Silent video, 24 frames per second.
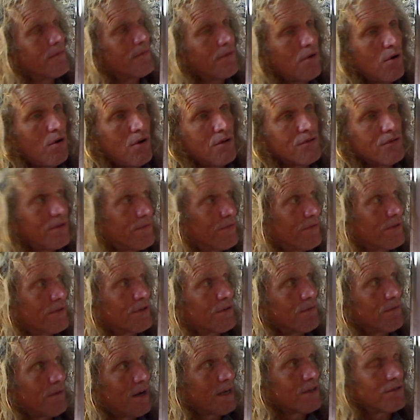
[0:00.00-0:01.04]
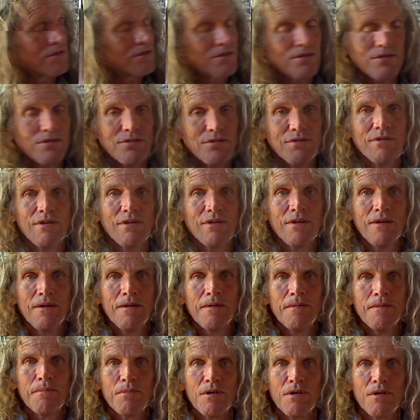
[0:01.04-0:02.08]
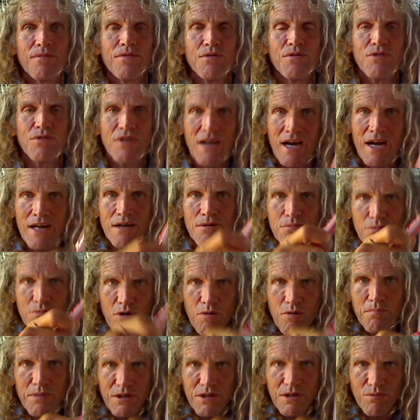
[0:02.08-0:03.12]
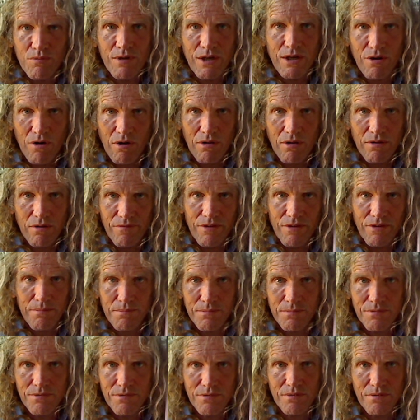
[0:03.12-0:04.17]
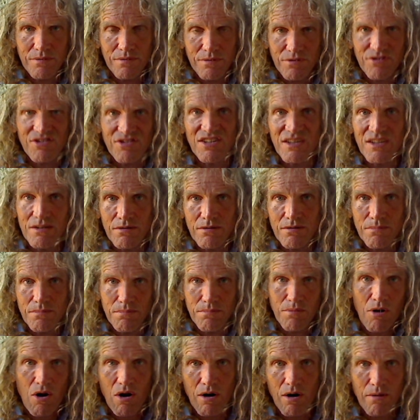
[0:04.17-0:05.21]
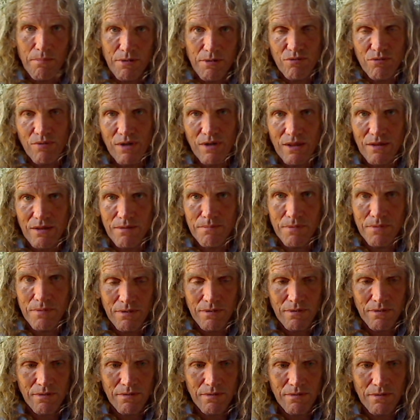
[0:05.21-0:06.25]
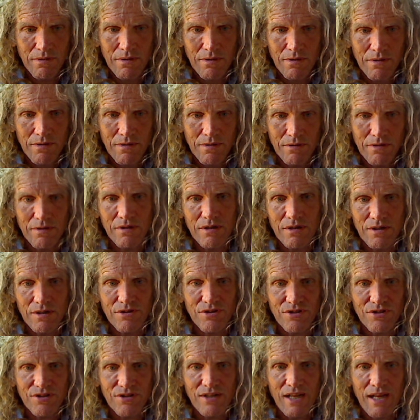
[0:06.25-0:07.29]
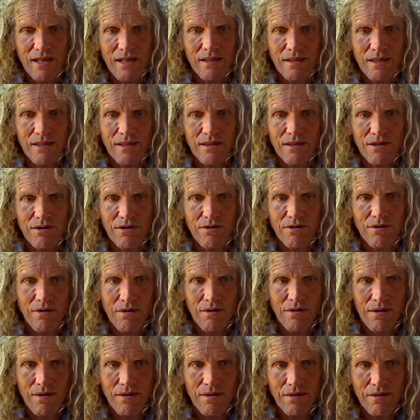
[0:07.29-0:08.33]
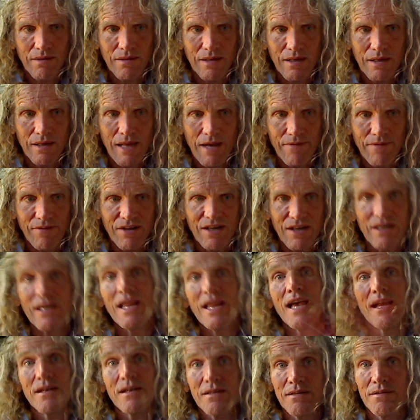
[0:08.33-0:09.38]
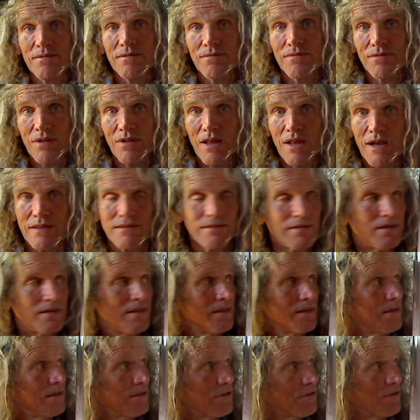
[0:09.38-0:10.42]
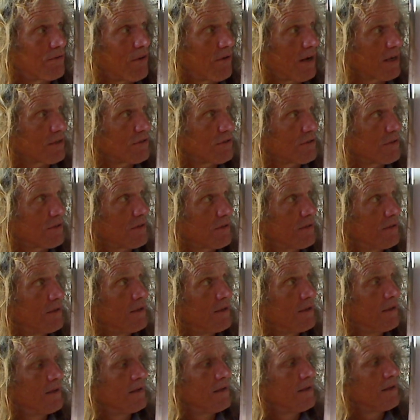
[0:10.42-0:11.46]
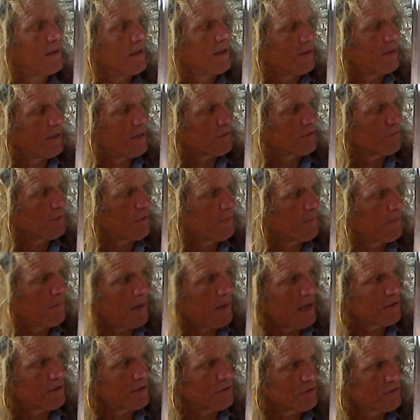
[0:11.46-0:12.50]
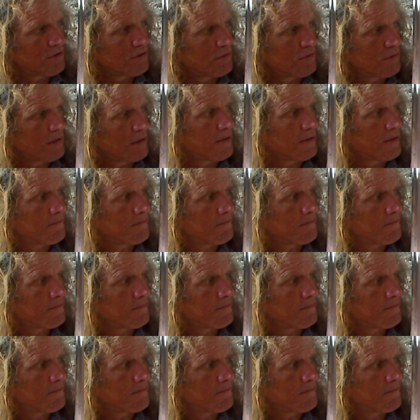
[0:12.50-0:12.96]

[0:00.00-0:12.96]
all different directions, but if you tied a rope between all of them, so a steel bar between them, you can understand that they'd have a net velocity in a direction, and that's what matter's doing.